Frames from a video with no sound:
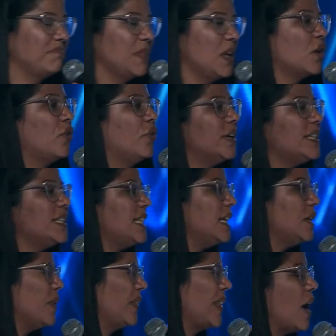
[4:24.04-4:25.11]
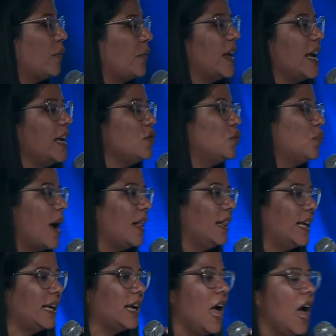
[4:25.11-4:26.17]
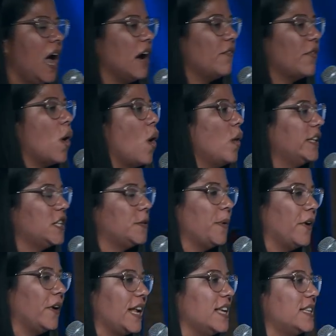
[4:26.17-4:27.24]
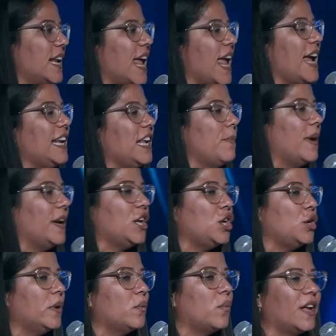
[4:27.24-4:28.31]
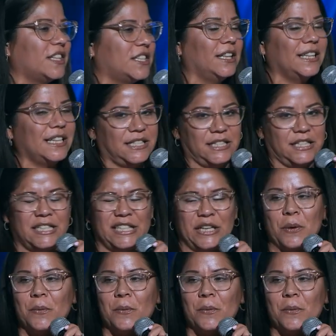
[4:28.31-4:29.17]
Christy, without the indwelling of the Holy Spirit, isn't anybody you would want to listen to.